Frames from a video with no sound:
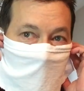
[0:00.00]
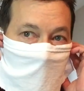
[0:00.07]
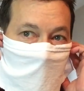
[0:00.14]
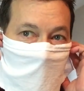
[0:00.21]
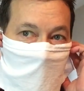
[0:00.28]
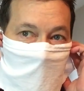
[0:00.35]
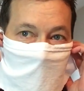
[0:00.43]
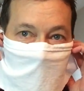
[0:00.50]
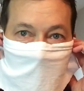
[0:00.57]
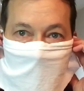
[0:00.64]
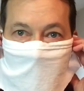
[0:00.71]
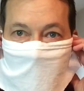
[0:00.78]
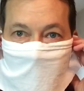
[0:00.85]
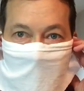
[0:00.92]

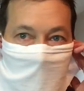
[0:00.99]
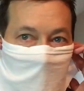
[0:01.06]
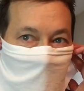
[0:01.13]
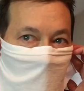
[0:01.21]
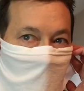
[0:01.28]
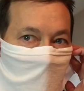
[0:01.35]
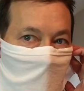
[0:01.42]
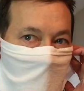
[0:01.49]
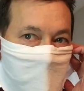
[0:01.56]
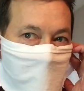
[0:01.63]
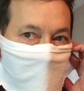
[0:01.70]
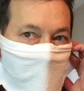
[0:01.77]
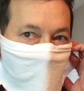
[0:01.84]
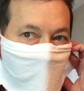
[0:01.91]
And right now we want to
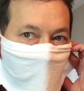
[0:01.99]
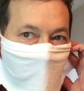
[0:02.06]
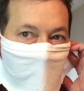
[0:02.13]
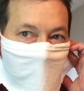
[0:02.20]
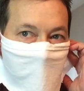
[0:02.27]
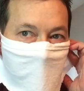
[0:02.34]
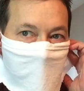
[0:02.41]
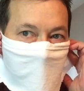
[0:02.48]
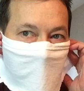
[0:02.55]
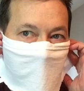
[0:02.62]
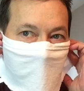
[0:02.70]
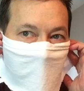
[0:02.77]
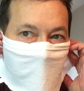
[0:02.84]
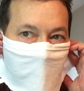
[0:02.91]
check, where's the
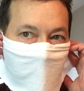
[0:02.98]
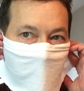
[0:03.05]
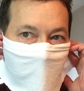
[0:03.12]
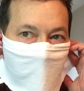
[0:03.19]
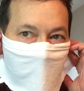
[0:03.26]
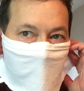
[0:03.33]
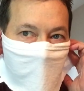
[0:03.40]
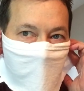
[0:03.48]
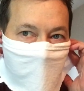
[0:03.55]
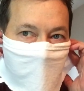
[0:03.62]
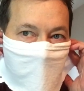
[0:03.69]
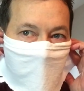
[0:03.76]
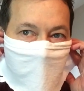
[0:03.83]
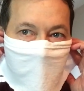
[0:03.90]
ear hole going to
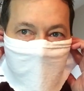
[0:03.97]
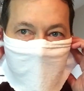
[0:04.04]
be?